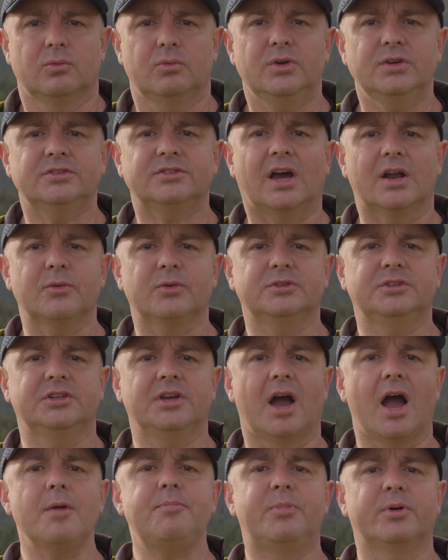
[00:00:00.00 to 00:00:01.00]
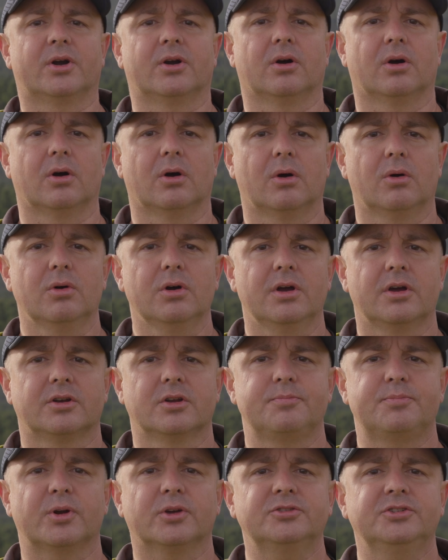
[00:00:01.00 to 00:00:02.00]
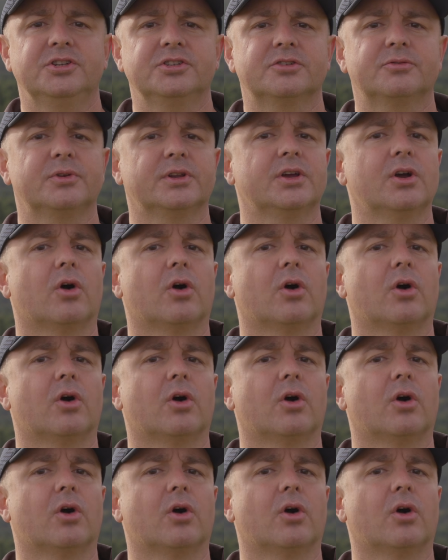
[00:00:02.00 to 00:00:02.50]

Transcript: We start with the upper row, the procedure we